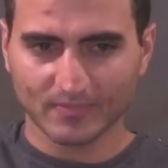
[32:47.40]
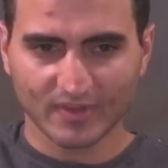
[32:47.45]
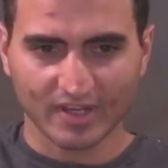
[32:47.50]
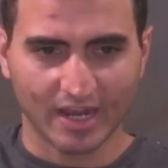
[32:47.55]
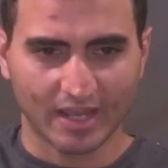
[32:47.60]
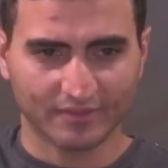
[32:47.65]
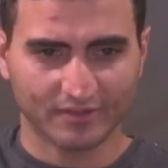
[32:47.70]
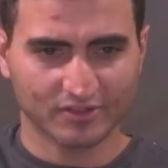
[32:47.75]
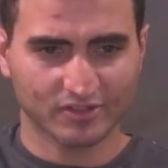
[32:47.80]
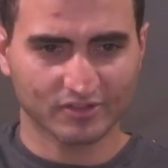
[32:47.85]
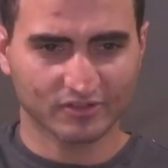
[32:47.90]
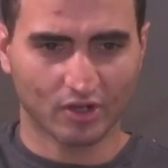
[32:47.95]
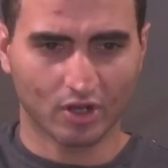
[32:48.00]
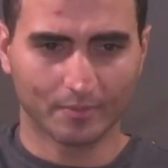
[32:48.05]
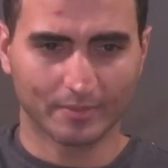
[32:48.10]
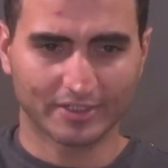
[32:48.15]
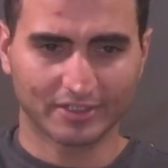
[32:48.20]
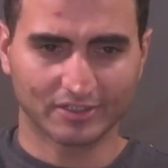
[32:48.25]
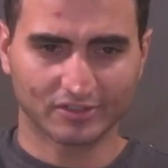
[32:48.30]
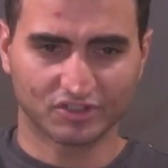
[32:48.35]
And this is all
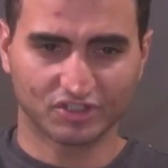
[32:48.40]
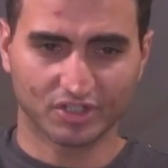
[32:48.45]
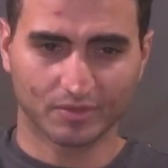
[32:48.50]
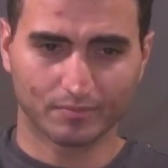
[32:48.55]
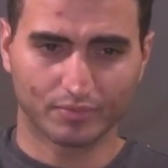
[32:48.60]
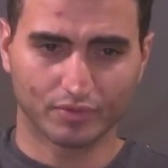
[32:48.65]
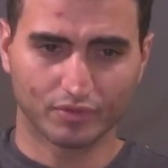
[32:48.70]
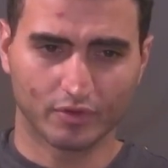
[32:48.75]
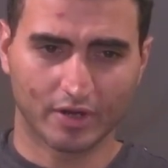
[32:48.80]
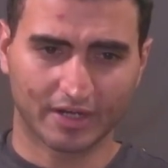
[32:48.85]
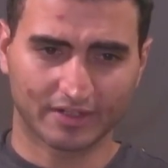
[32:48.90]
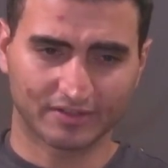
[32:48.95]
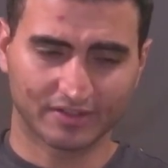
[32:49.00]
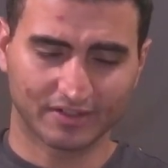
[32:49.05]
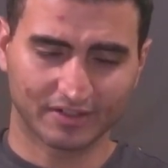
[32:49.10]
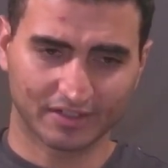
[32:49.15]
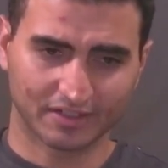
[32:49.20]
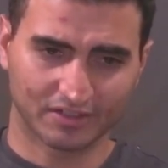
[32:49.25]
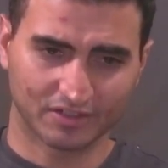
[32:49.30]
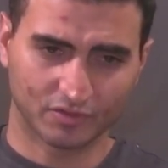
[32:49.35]
because Jim Puhek
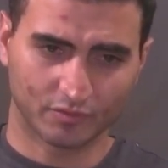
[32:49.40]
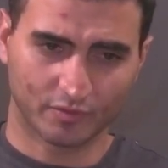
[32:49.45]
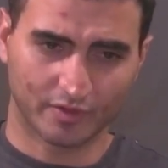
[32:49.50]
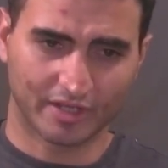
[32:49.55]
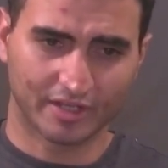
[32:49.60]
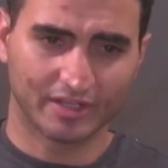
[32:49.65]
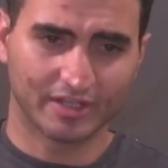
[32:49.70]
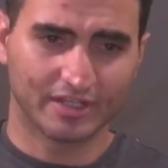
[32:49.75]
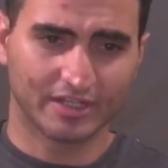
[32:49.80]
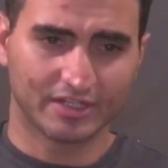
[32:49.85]
didn't get his way.